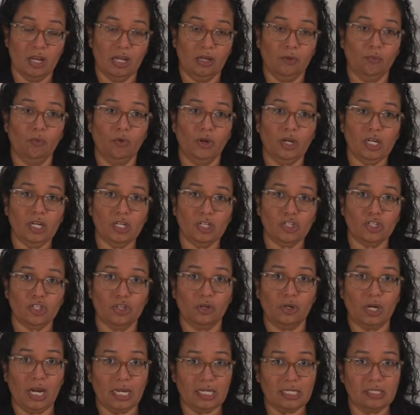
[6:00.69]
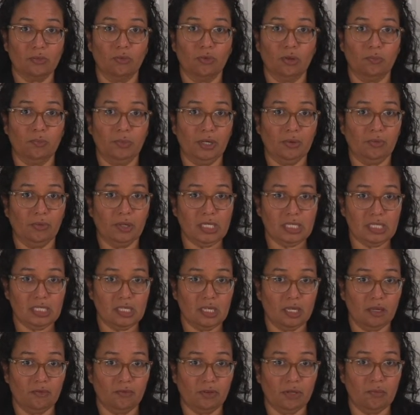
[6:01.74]
which you guys will be
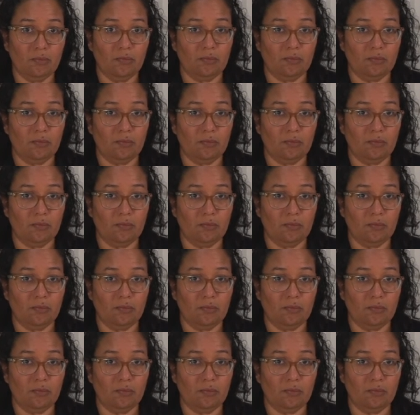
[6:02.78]
receiving